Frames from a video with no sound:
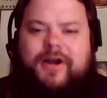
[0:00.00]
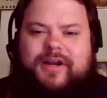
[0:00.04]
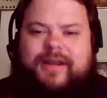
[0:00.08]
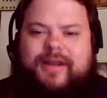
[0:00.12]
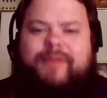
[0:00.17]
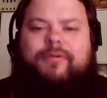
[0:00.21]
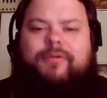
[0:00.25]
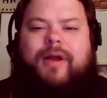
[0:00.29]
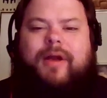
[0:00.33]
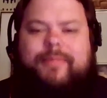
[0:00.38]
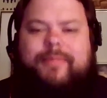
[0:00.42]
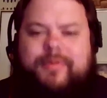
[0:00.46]

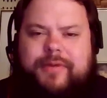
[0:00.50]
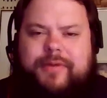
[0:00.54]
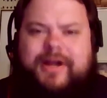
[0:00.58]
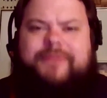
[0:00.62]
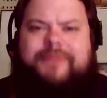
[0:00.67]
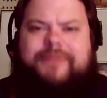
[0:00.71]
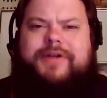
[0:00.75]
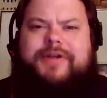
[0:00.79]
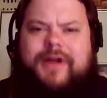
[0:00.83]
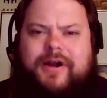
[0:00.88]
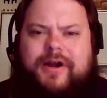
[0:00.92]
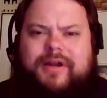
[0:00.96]
Robbie, we got
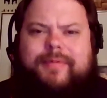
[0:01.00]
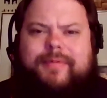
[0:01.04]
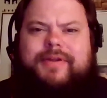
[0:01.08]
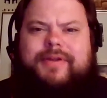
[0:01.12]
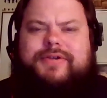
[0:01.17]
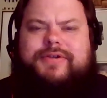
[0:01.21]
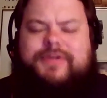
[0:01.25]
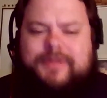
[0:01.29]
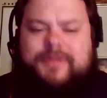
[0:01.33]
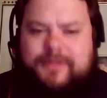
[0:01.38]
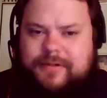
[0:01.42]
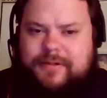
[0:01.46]
the
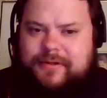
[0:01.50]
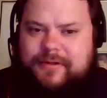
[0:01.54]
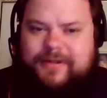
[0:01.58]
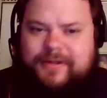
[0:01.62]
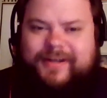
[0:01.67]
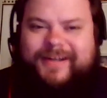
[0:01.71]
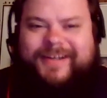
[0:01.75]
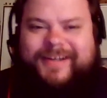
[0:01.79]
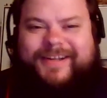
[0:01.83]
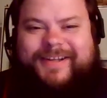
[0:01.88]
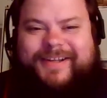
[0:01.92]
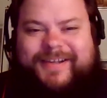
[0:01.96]
documents.
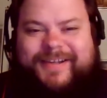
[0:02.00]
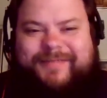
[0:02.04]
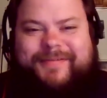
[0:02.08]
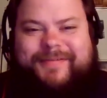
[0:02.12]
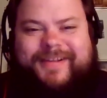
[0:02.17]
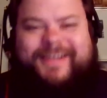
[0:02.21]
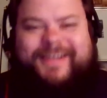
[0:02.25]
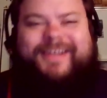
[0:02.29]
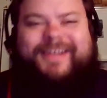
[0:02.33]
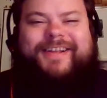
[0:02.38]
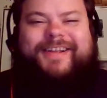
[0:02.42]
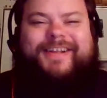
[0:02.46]
Folks, I got
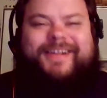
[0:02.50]
footage